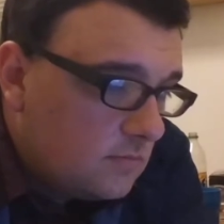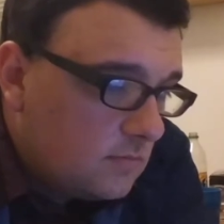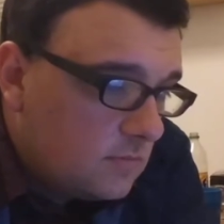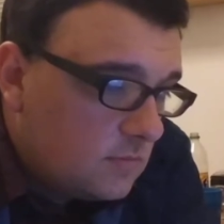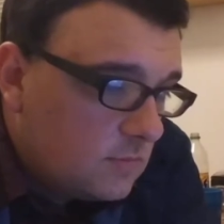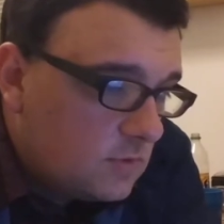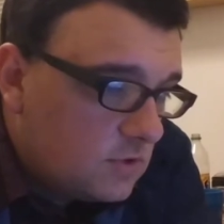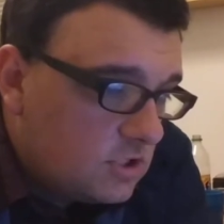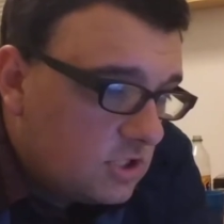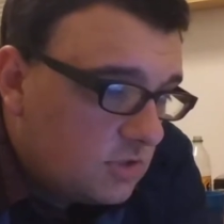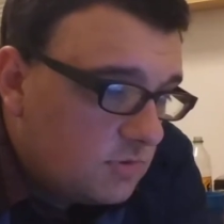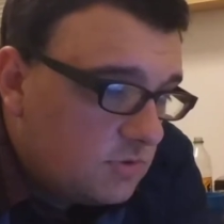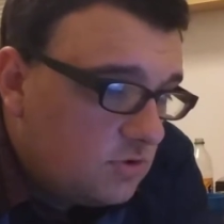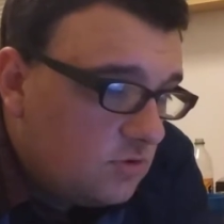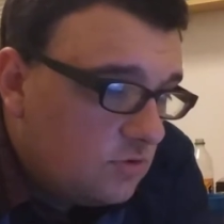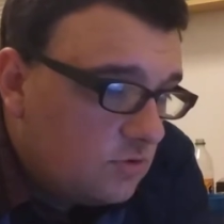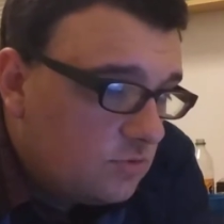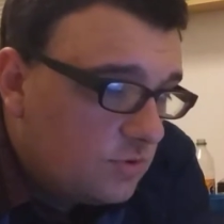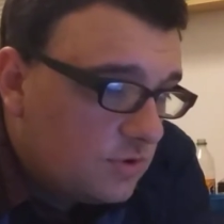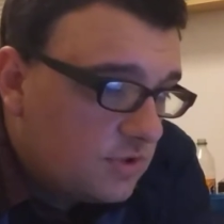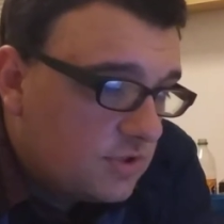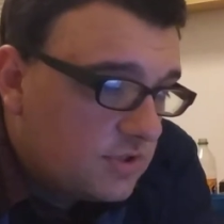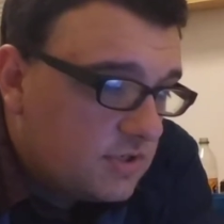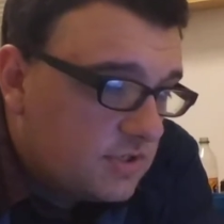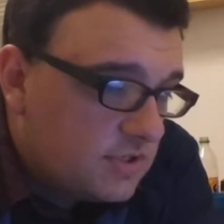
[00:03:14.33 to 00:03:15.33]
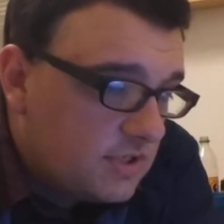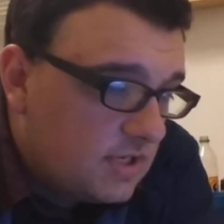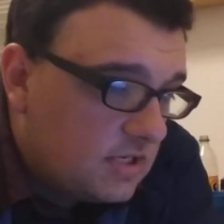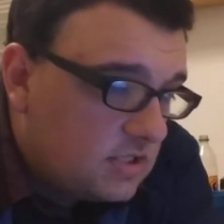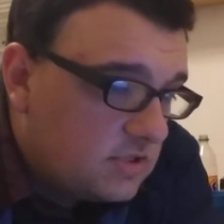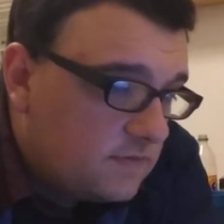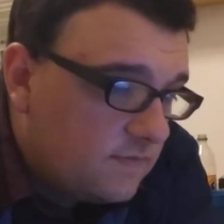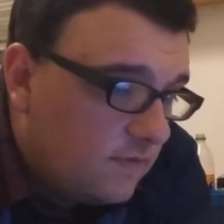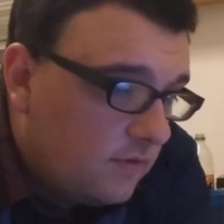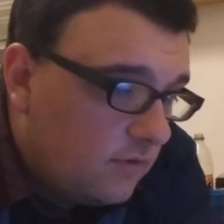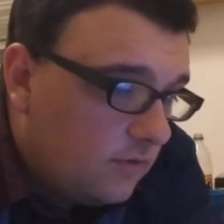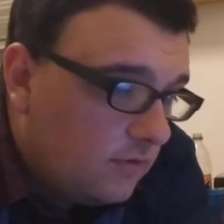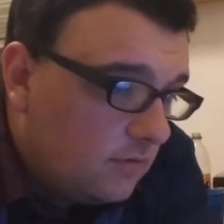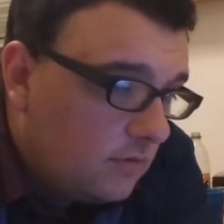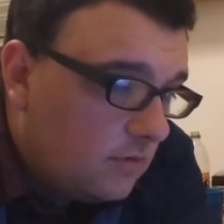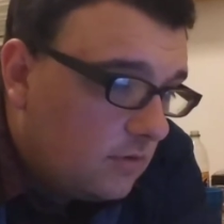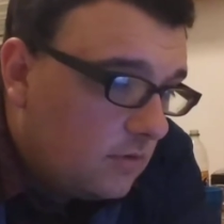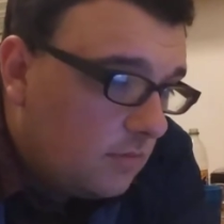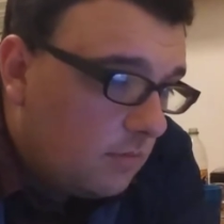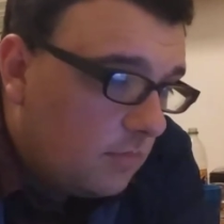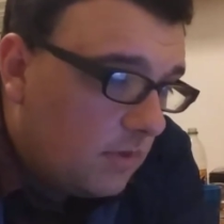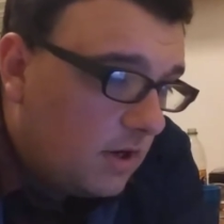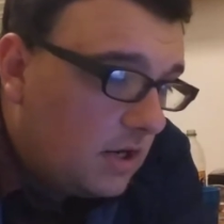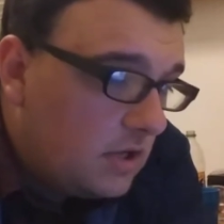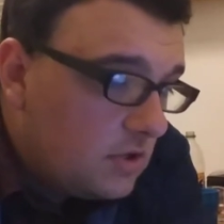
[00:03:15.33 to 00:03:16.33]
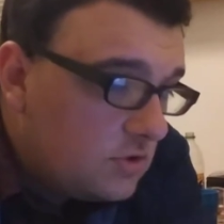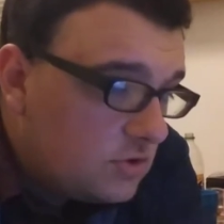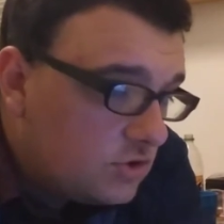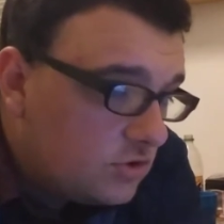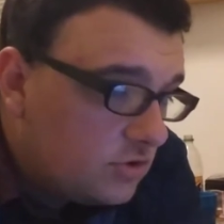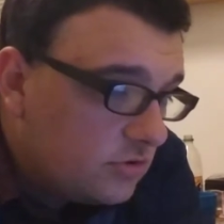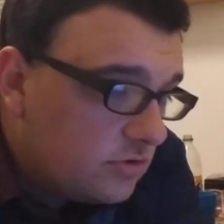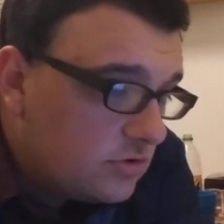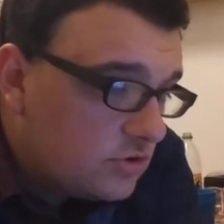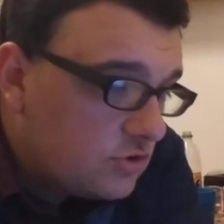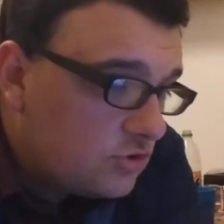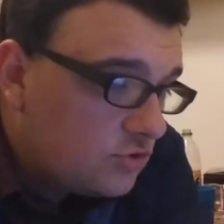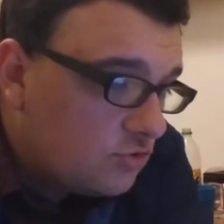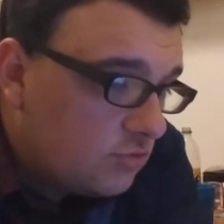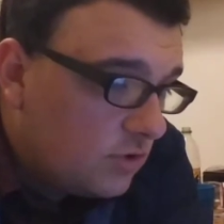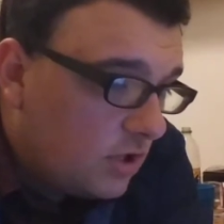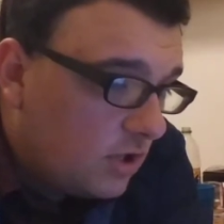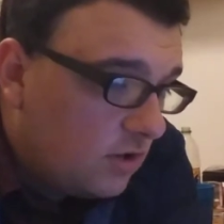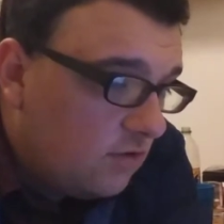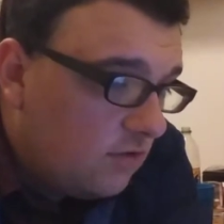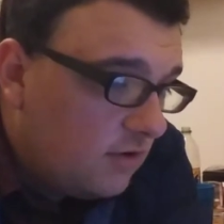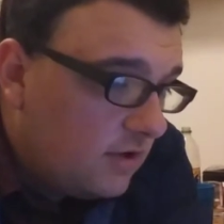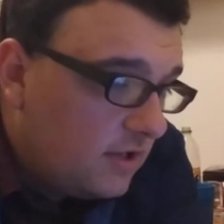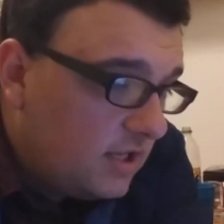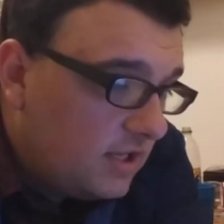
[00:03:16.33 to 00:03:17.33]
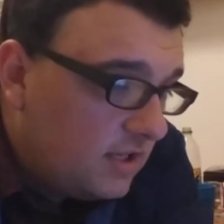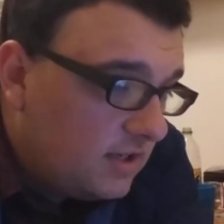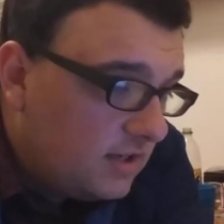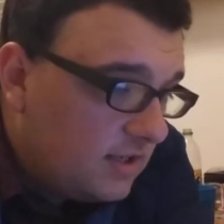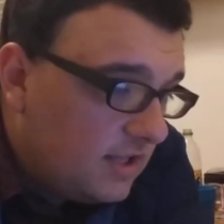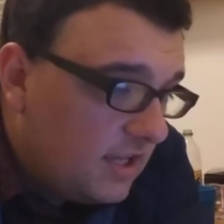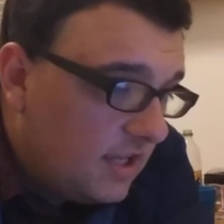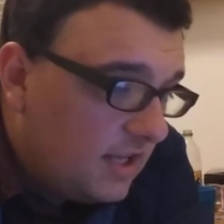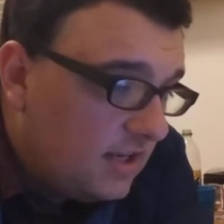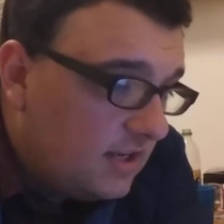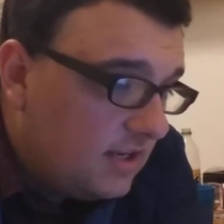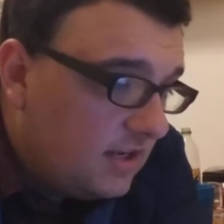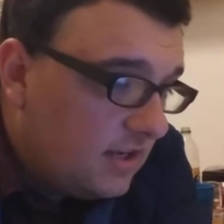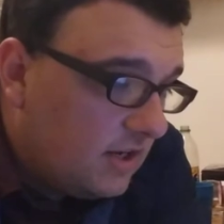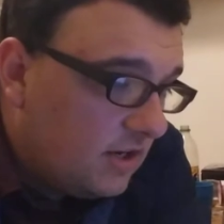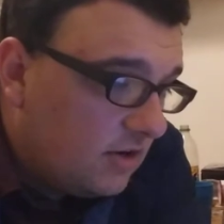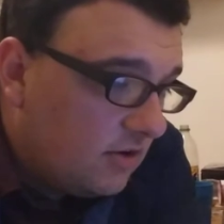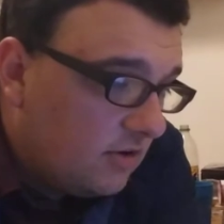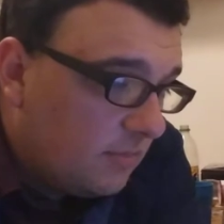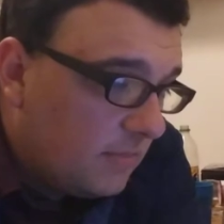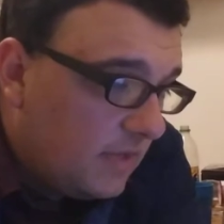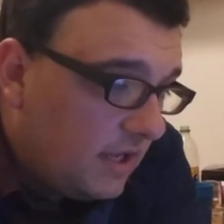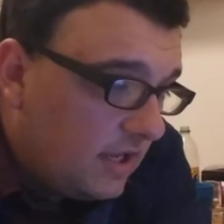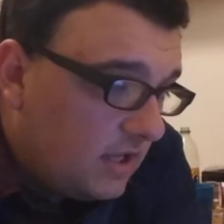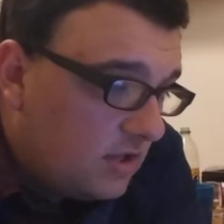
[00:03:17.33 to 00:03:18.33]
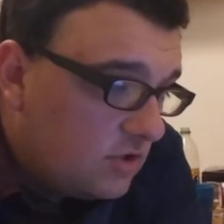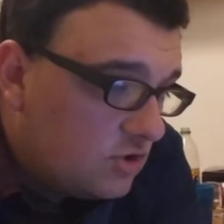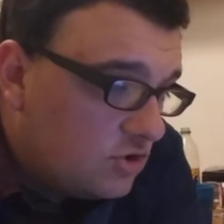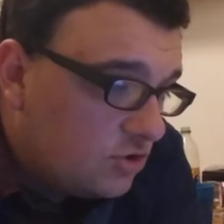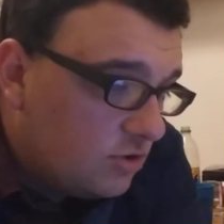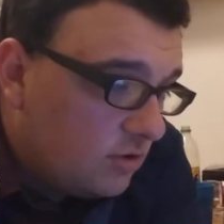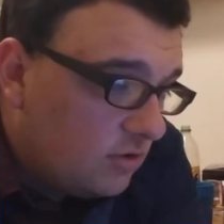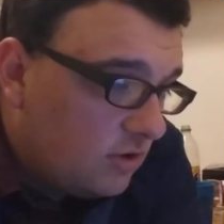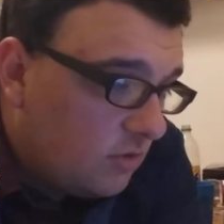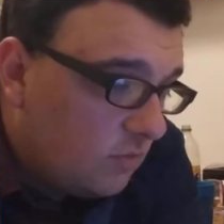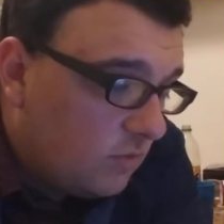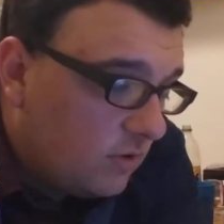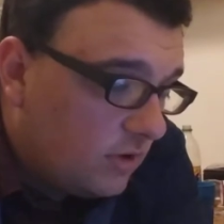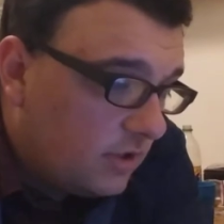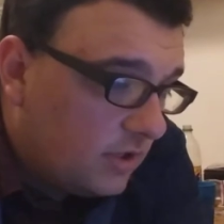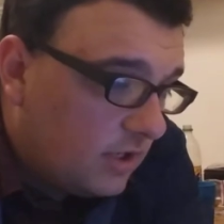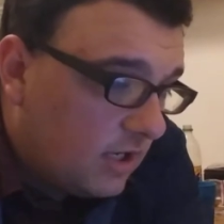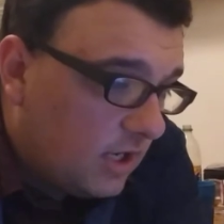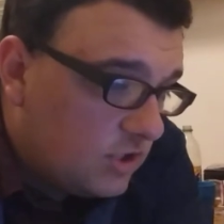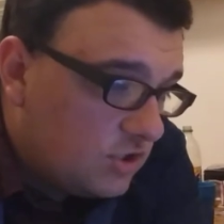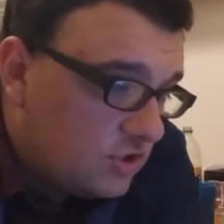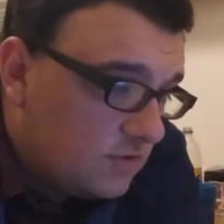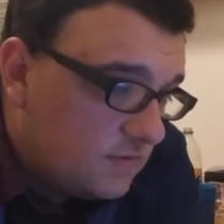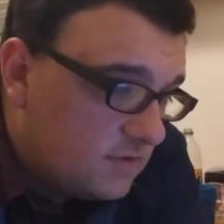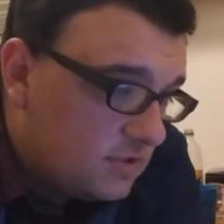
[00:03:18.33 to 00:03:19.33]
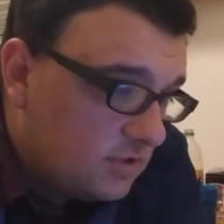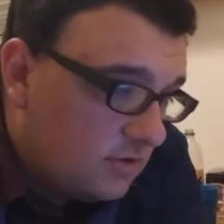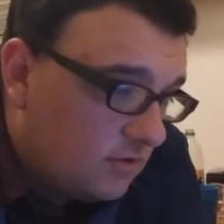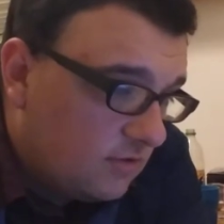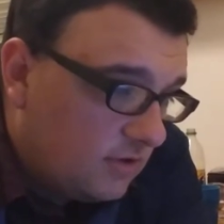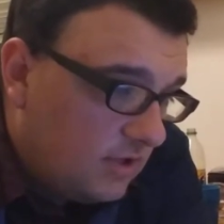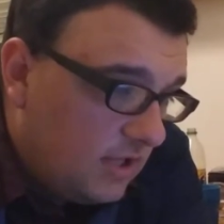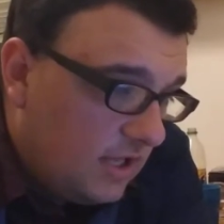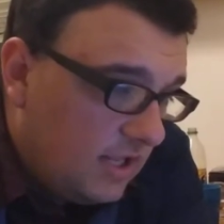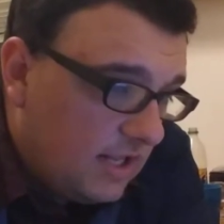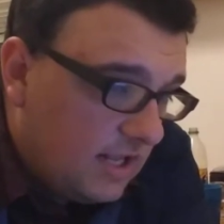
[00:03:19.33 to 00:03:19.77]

some students were successful, but other students struggling and getting here, making sure they were engaged every single day.